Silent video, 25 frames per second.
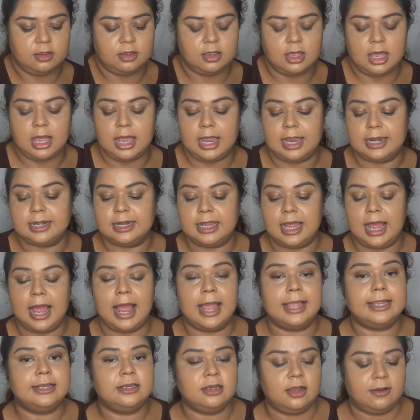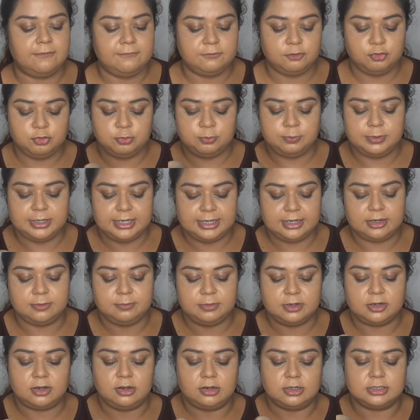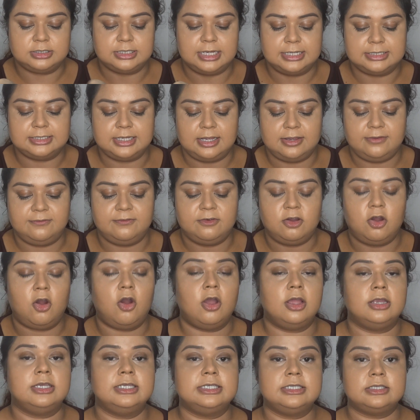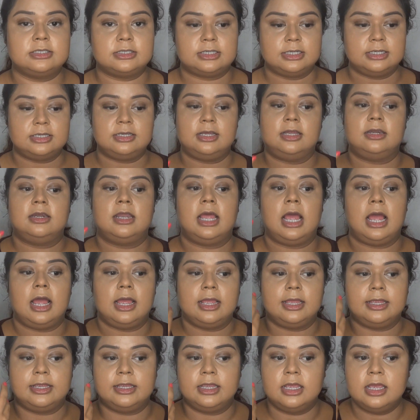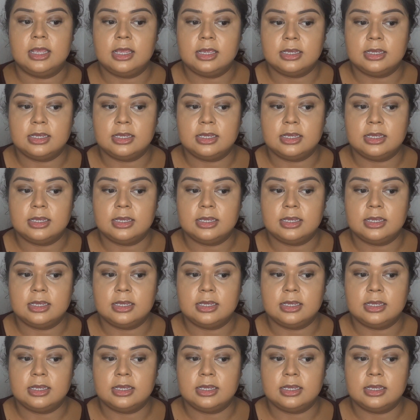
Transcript: And I love to bake because as I have an oily skin and I